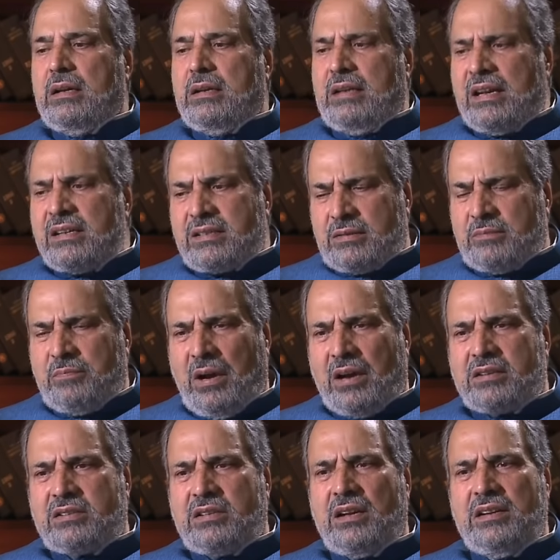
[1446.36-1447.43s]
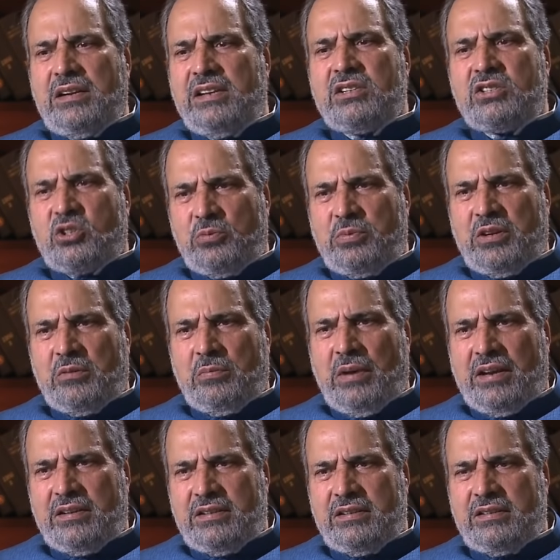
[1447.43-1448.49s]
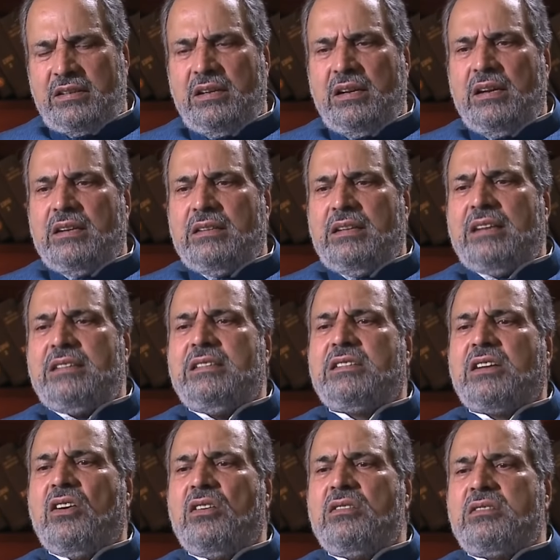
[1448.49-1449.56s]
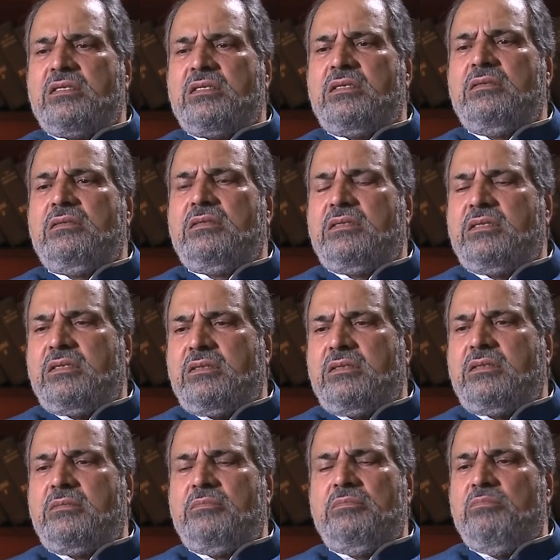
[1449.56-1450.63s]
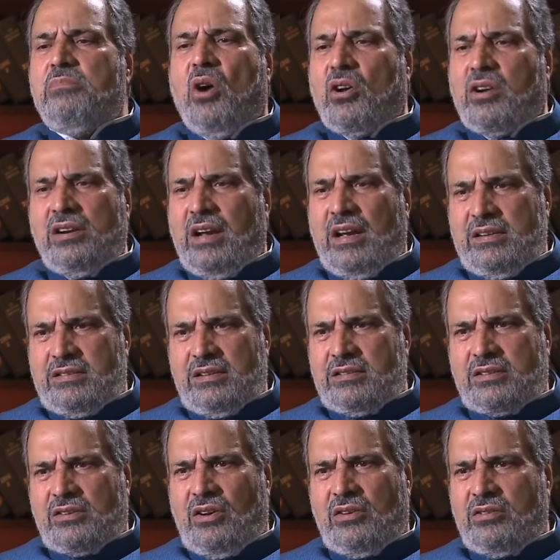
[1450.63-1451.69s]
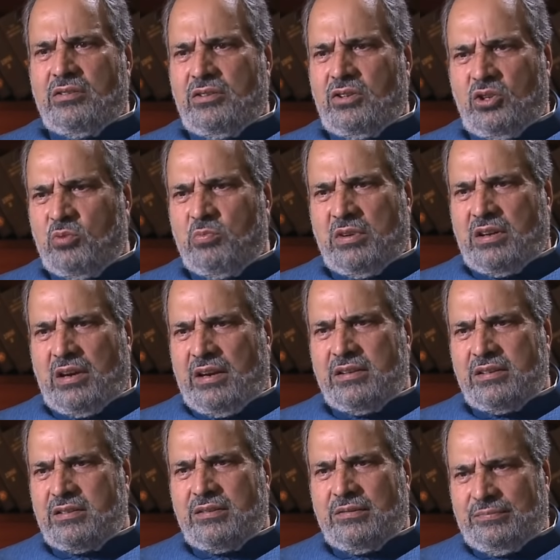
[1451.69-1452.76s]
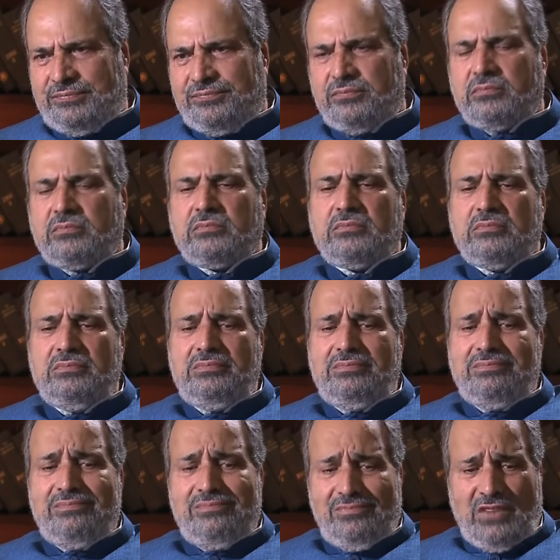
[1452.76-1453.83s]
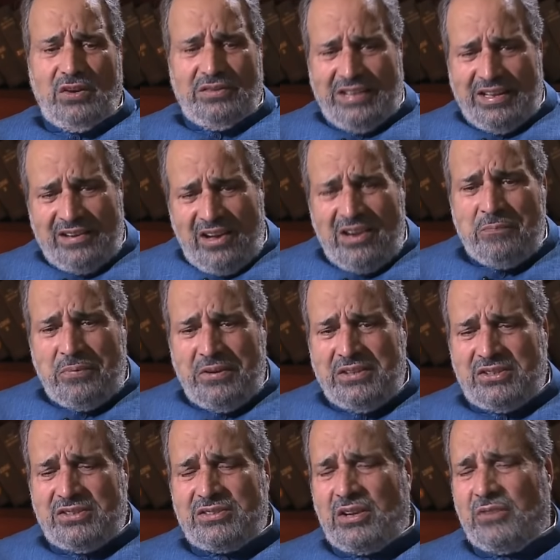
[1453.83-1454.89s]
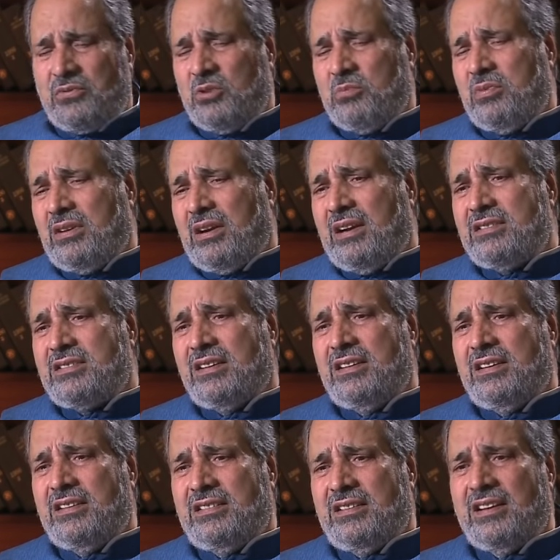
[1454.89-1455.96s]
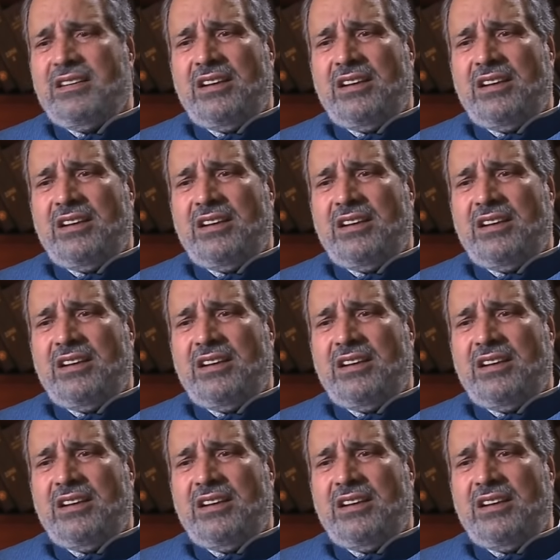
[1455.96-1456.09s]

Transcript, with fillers: Yes, Pakistan needs to be reminded that it can't moralize us on human rights there are breaches of human rights in India,